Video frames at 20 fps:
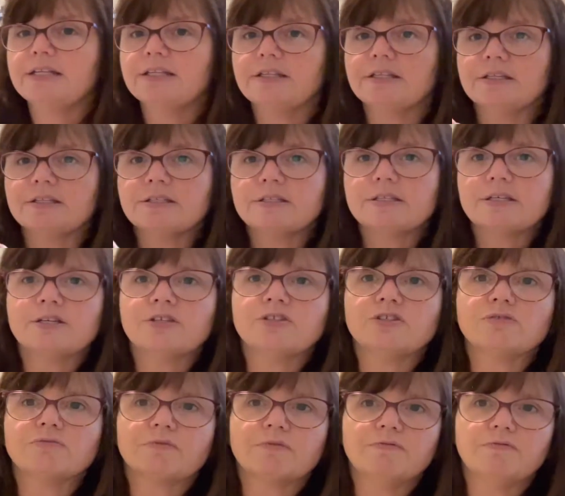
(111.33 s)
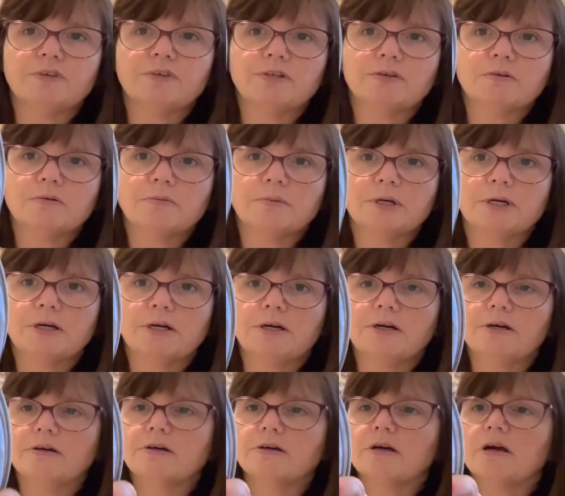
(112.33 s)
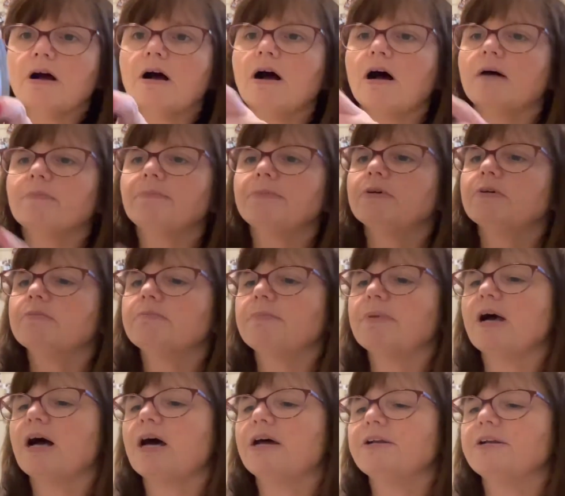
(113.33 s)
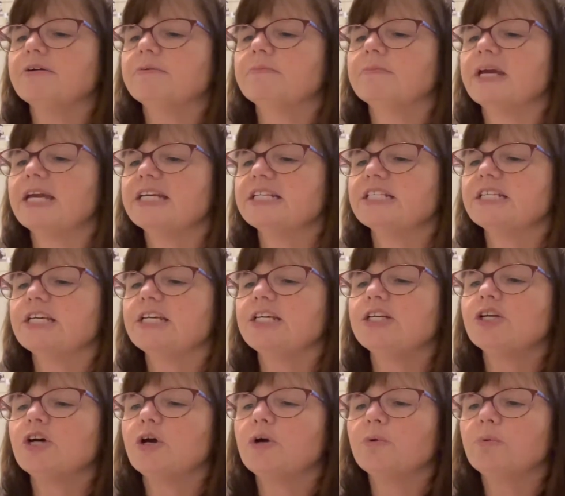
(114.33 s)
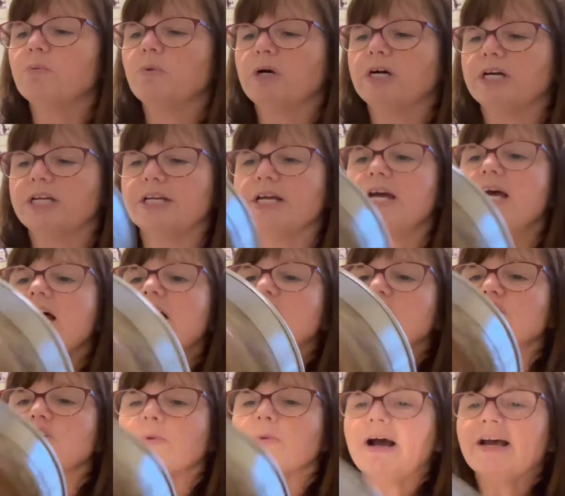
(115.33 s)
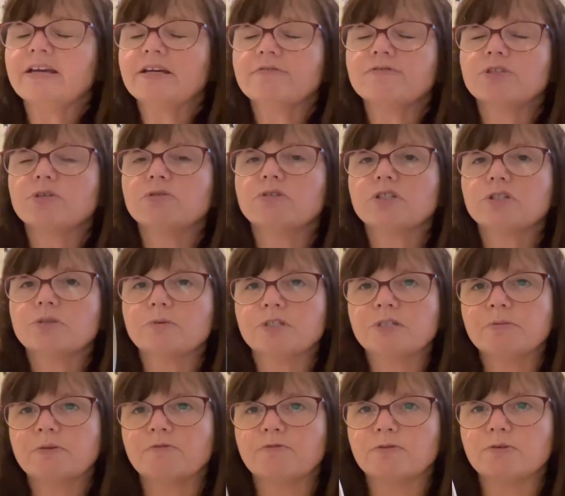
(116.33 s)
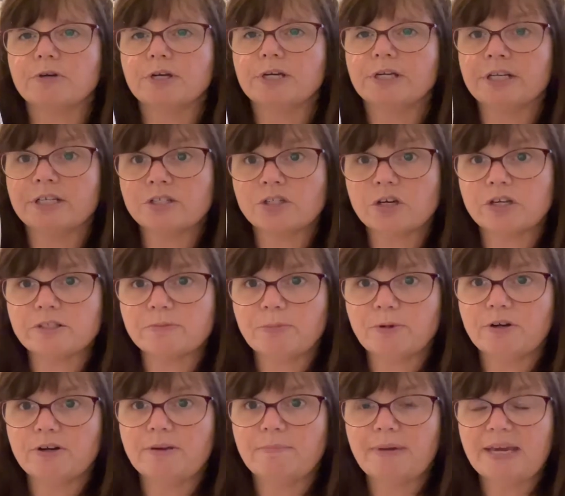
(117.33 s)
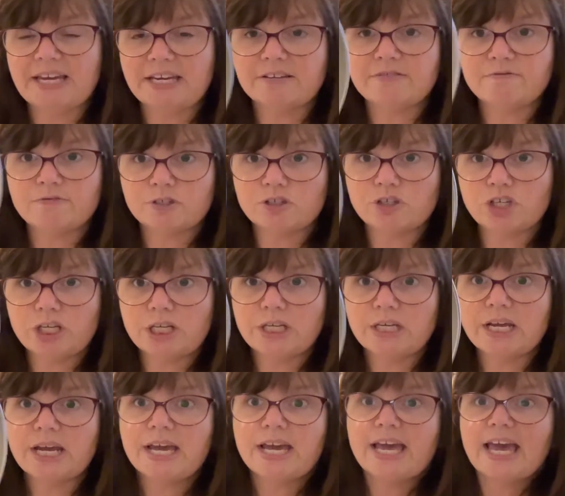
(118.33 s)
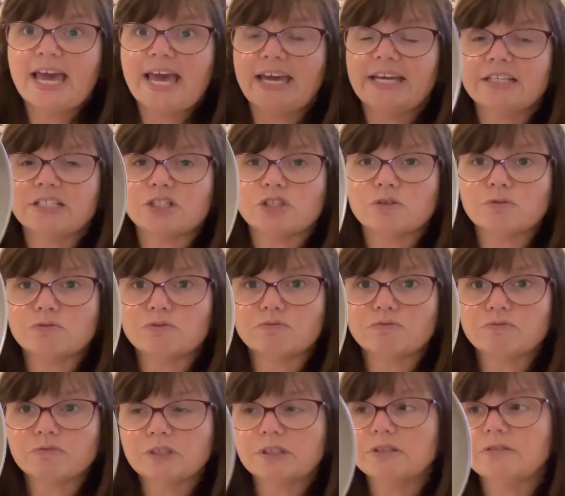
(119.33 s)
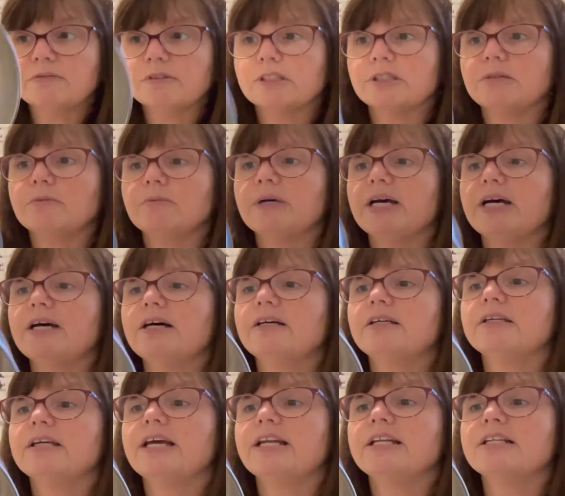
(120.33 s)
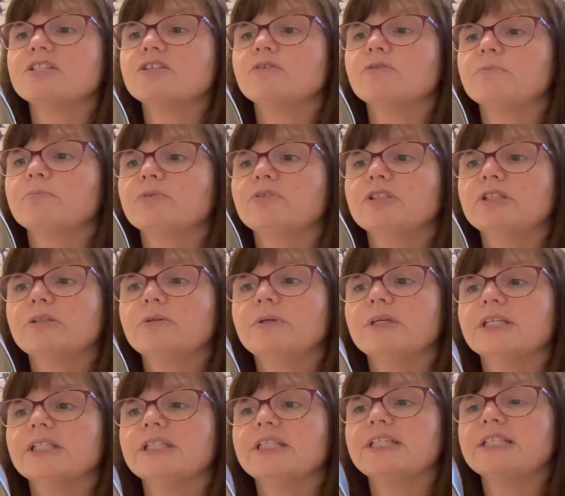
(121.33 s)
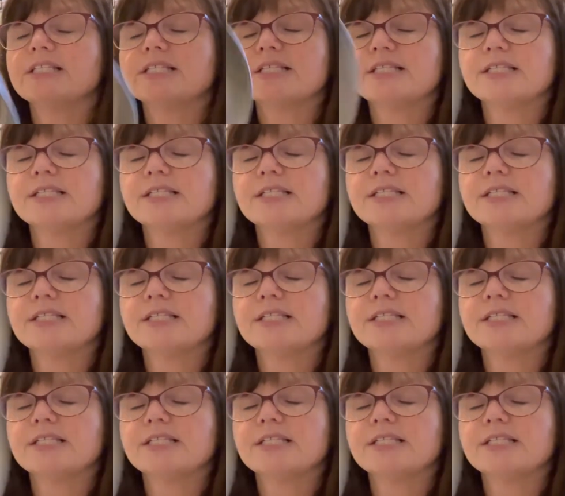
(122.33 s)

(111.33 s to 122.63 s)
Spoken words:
This is Revereware Copper Bottom 1801. So I have sold this once before in a saucepan version, and it sold really, really well, and it sold pretty quickly. This